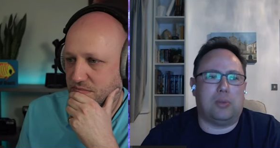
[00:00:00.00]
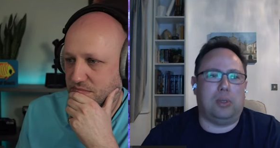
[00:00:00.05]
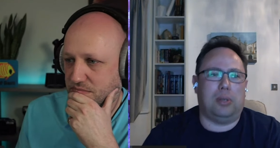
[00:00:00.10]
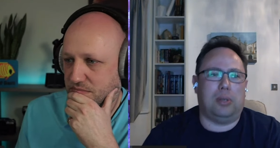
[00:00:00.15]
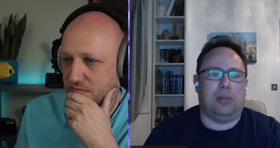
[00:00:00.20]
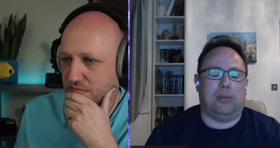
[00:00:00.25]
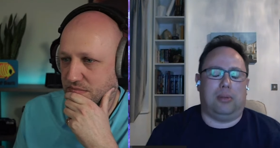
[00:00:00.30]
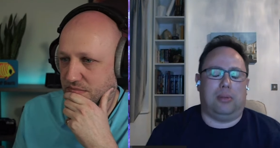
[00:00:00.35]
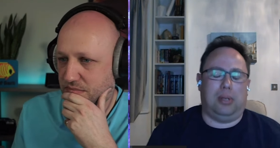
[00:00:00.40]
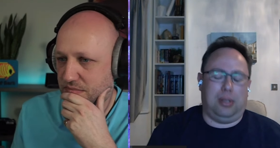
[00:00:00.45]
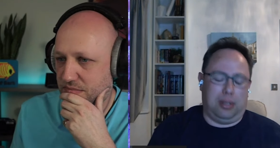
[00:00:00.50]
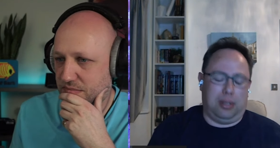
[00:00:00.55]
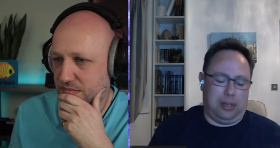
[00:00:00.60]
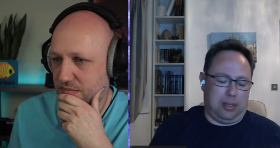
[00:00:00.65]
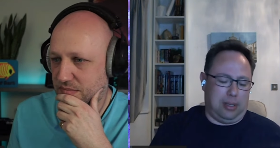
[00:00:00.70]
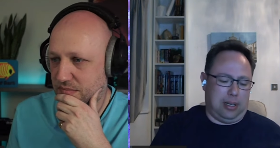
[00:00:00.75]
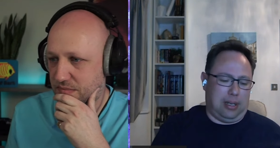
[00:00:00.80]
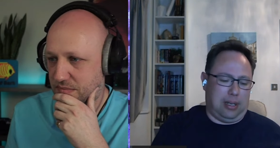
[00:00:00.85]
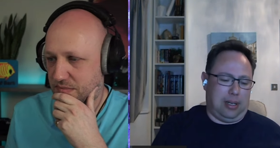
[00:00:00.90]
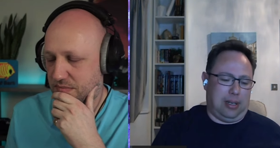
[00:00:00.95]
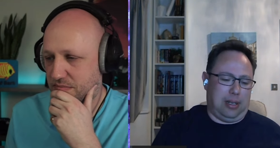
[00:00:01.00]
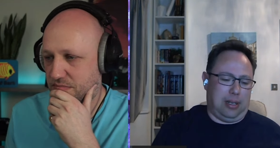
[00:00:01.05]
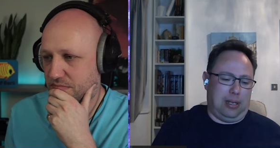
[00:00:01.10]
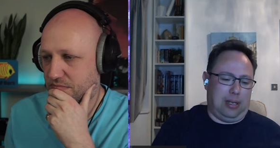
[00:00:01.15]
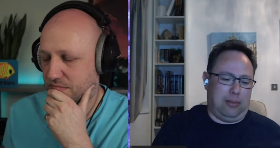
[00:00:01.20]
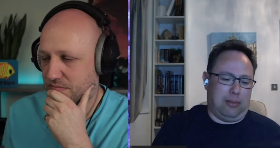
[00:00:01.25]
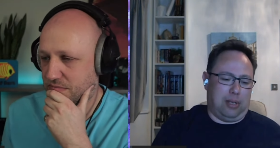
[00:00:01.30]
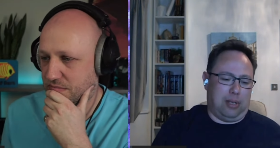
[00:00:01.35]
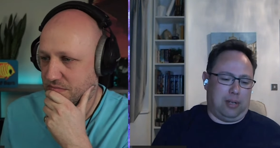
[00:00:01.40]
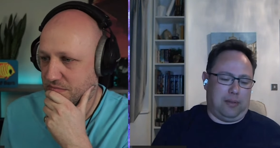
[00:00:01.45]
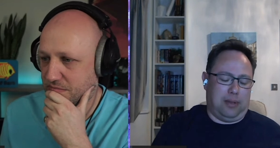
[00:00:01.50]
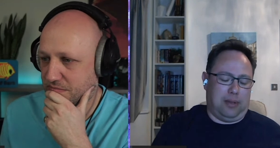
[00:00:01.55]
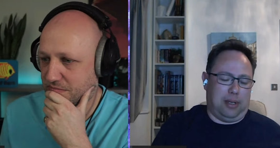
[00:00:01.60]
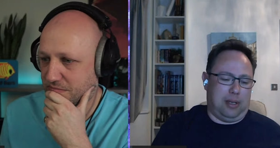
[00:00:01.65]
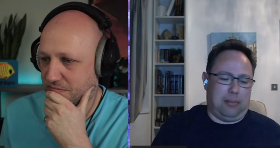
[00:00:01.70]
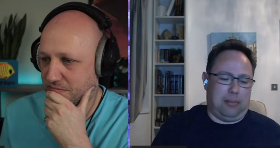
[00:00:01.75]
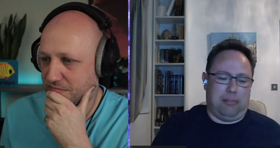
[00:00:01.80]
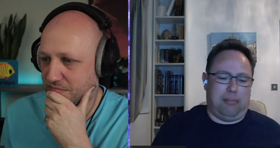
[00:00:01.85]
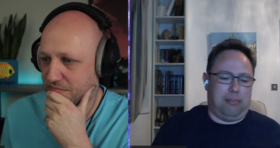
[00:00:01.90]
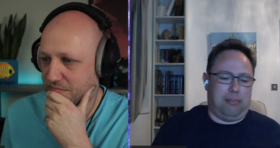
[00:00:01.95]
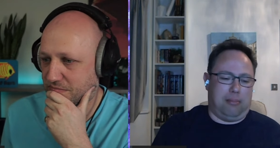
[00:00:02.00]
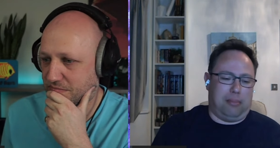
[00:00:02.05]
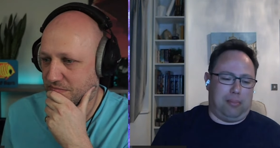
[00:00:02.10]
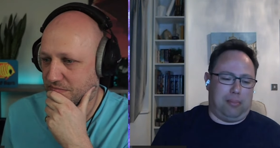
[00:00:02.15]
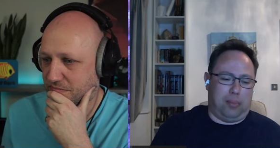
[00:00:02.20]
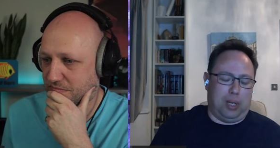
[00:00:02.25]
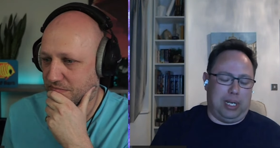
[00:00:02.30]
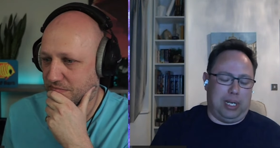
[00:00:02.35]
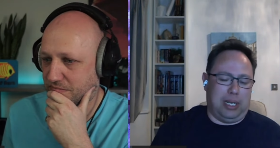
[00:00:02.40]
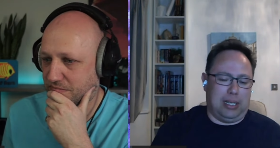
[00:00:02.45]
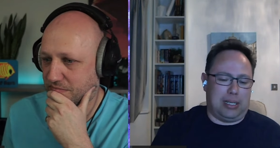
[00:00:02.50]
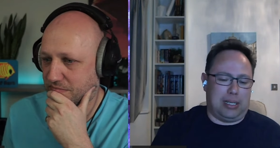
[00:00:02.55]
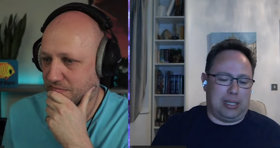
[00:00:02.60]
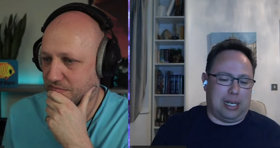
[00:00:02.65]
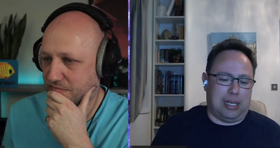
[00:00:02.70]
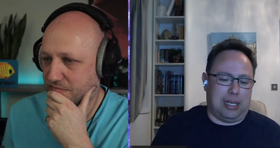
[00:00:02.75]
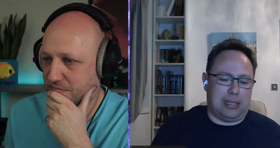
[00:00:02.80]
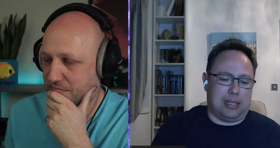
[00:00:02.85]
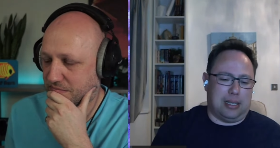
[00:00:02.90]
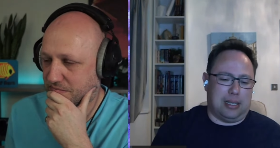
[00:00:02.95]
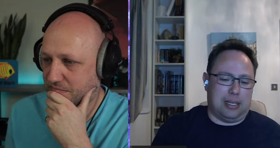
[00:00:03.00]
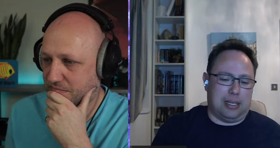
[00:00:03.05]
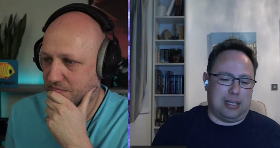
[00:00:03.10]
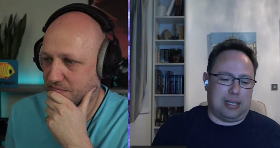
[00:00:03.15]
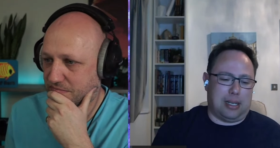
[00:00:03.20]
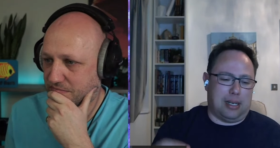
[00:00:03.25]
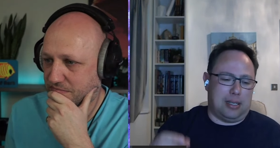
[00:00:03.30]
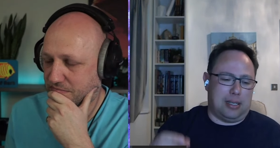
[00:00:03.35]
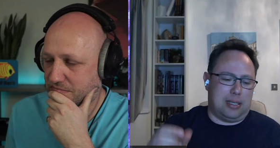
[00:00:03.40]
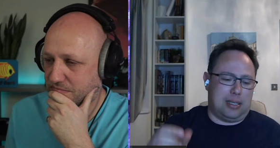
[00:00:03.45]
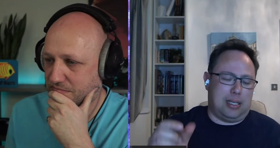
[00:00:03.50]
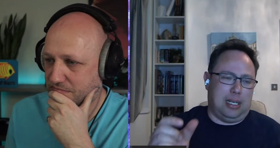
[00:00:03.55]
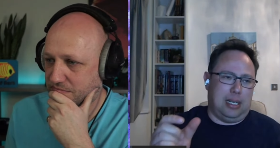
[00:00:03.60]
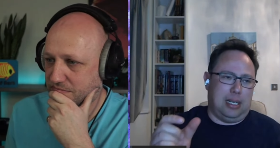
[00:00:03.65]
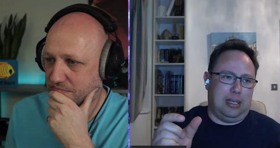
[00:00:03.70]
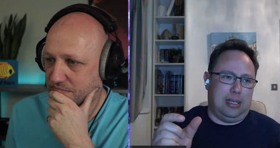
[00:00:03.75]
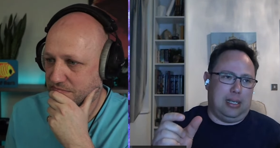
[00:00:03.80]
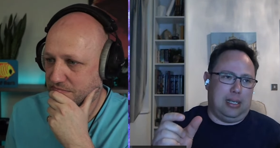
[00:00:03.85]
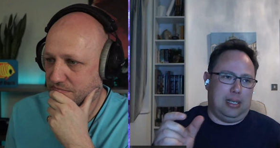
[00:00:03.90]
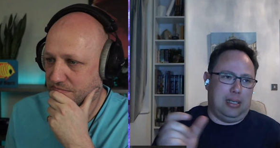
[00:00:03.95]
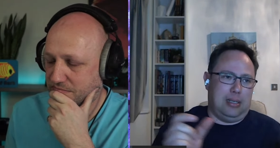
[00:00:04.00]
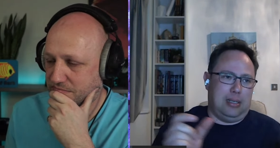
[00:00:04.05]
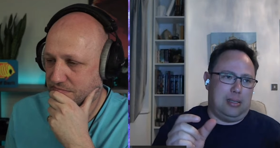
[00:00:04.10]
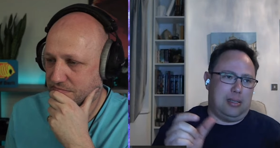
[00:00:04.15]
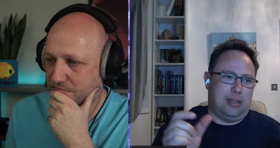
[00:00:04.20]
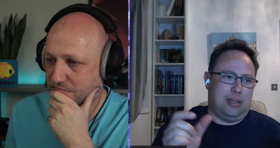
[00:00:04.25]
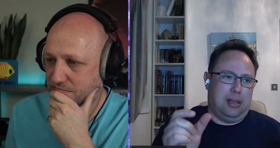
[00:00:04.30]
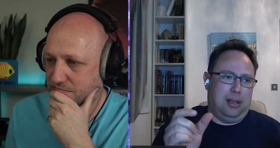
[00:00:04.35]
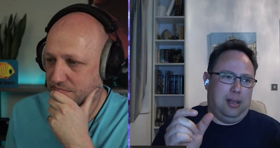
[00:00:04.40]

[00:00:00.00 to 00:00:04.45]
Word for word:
Speaker 1: We we uh, in one of the breeding tanks, and they started seeing these